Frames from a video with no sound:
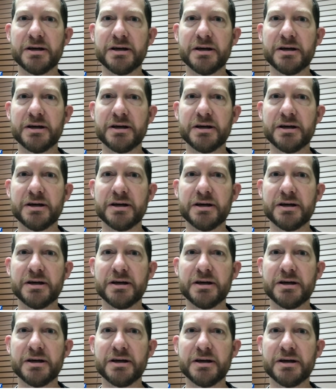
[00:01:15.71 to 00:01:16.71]
this is a
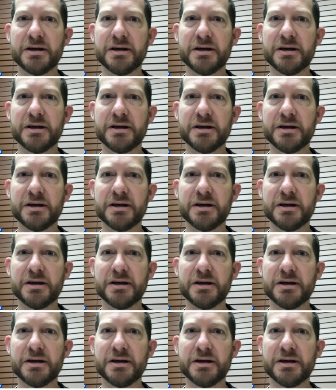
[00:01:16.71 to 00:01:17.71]
very good time to have
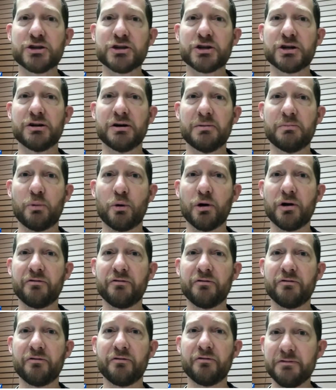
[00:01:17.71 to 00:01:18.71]
medication on board
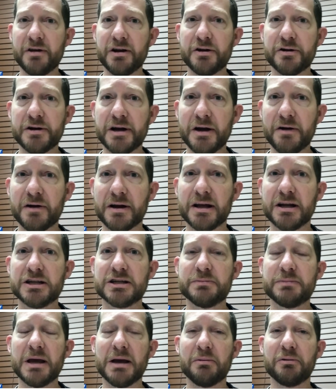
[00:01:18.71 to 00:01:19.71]
from your veterinarian to
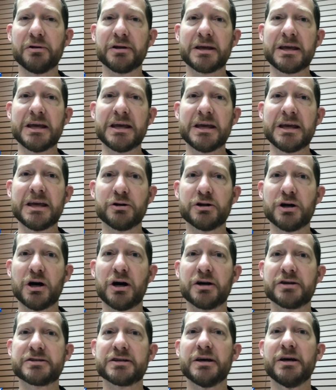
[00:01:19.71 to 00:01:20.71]
be able to keep your
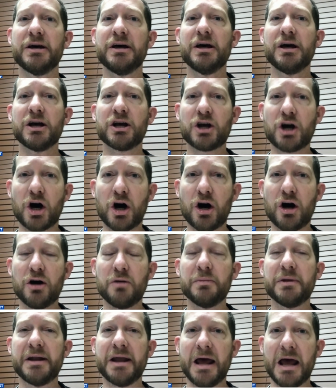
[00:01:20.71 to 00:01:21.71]
dogs calm
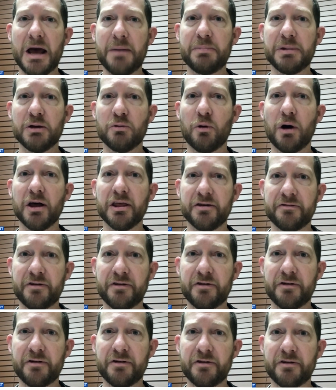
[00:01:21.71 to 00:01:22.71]
and happy while the
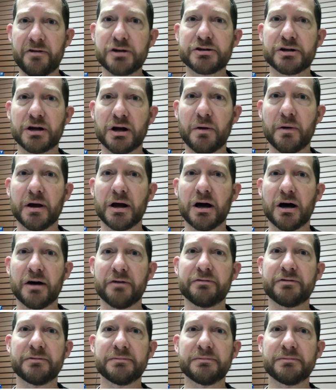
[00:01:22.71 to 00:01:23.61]
fireworks are going off.